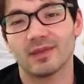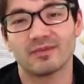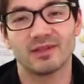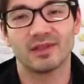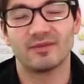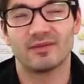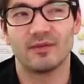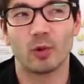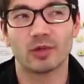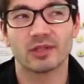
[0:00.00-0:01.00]
wasn't really
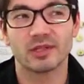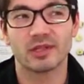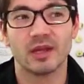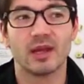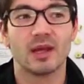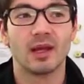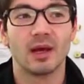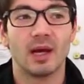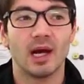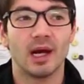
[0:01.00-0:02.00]
enforced.
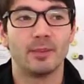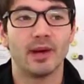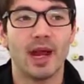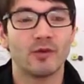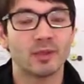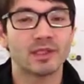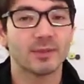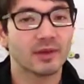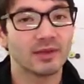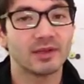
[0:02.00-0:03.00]
But everyone
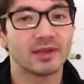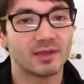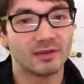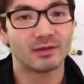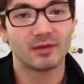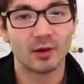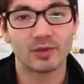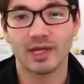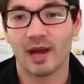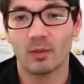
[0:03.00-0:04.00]
typically
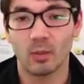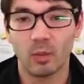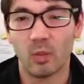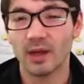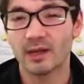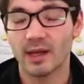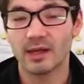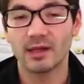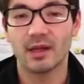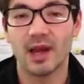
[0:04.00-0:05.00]
goes out one
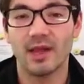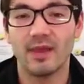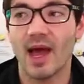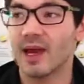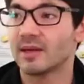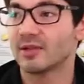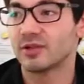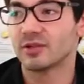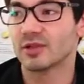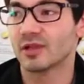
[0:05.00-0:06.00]
night, and that is
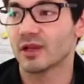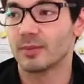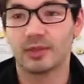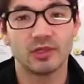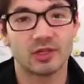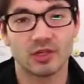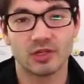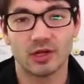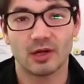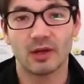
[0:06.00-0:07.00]
usually a complete shit
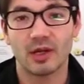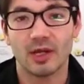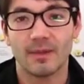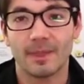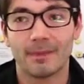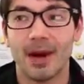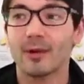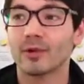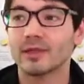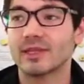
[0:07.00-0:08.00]
show. My
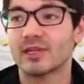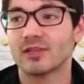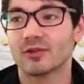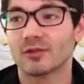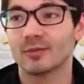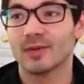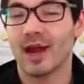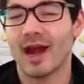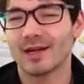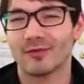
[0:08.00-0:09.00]
orientation group
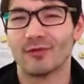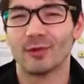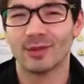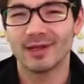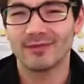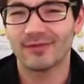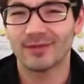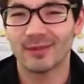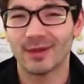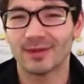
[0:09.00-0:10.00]
kind of ruined it
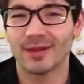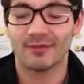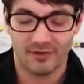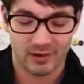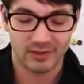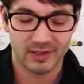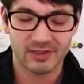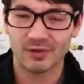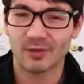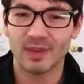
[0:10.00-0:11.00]
for the people that followed
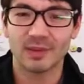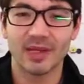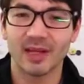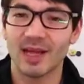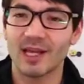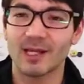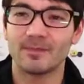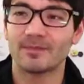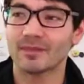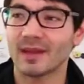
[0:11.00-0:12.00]
us. So the people that
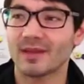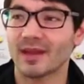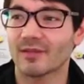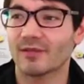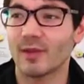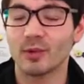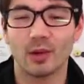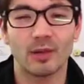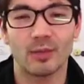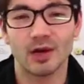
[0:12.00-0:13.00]
came in like
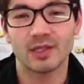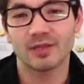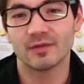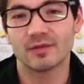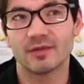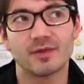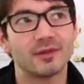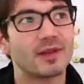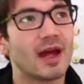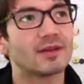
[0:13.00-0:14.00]
February, March of
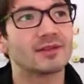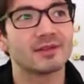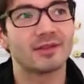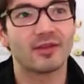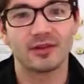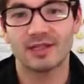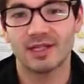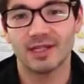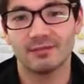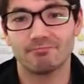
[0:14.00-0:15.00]

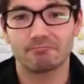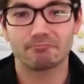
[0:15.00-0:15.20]
2013,